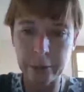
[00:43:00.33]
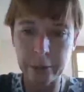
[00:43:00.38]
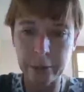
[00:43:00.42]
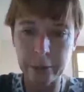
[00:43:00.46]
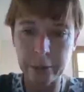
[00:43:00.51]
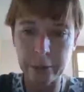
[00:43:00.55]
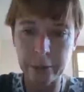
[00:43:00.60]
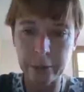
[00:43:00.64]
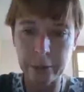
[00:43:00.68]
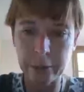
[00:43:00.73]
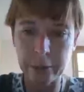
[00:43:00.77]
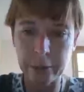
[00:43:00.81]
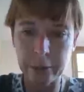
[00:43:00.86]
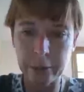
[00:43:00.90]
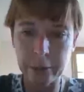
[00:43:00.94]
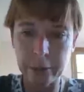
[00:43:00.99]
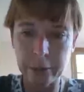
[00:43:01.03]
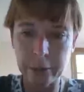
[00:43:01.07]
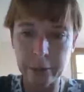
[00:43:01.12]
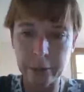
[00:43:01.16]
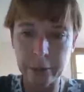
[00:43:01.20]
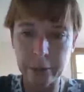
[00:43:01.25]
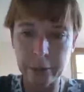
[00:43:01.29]
and
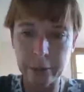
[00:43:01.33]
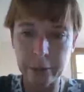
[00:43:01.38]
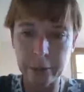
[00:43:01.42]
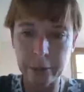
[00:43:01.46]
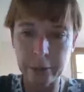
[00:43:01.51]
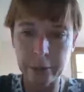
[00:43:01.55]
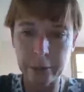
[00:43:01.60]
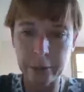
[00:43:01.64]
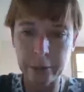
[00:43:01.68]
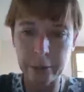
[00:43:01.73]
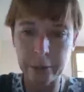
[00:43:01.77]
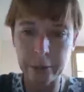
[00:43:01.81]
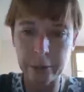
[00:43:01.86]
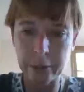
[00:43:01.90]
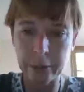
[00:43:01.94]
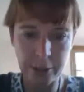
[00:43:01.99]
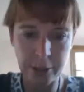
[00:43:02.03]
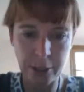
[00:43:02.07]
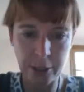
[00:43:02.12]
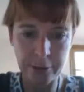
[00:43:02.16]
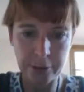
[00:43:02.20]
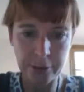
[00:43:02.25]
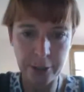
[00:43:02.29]
we will
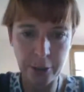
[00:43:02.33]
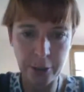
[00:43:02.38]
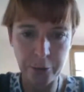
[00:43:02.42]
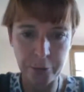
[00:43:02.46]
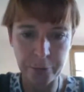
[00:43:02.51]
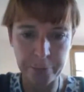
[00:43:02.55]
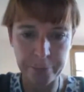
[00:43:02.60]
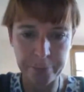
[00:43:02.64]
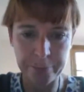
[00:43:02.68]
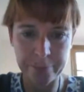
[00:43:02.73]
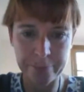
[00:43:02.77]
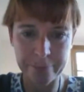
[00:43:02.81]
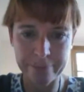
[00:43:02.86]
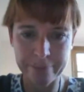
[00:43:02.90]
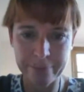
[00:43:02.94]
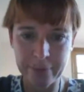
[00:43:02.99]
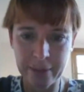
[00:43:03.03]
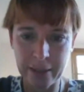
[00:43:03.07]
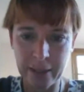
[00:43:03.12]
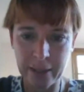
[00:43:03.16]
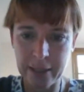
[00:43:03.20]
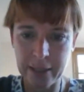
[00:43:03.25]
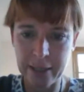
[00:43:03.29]
speak to you soon.
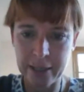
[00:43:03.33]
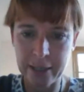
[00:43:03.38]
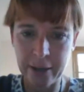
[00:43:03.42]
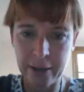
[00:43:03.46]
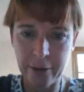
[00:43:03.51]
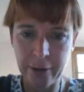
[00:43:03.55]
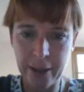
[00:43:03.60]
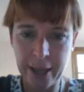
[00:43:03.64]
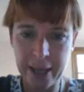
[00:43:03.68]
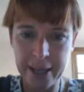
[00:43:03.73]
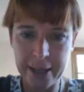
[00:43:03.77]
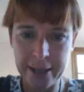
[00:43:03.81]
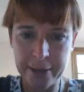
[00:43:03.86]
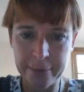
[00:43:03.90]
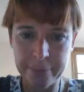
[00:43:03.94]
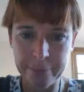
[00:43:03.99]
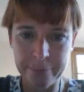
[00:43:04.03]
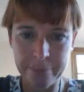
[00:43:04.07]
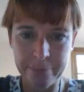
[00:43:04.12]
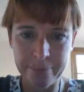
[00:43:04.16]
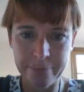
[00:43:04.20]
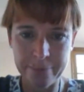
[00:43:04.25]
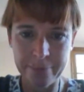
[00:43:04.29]

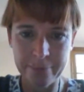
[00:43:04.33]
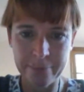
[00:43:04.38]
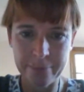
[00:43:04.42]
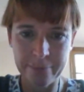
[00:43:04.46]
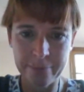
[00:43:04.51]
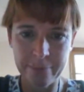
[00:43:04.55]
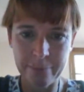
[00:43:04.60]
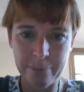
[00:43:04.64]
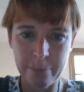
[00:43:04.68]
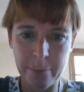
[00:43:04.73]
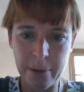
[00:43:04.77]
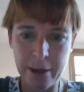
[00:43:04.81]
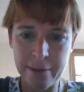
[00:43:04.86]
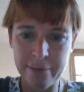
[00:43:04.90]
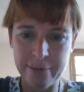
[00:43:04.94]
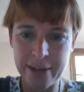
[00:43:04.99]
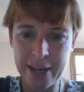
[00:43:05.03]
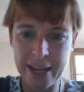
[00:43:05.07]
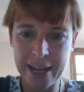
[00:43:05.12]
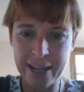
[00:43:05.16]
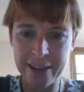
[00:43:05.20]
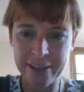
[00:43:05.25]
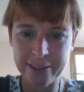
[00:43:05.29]
Okay,
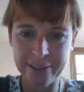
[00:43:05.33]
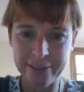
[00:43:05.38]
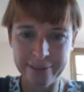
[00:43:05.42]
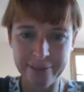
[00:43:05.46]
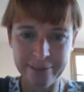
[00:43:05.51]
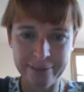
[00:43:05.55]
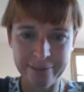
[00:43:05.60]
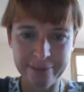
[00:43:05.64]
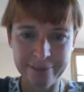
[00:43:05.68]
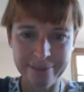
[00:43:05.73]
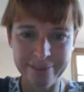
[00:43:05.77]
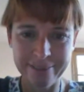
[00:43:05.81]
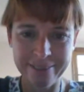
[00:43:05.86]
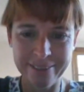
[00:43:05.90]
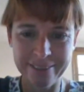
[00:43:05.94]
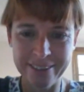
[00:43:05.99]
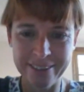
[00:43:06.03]
bye for now.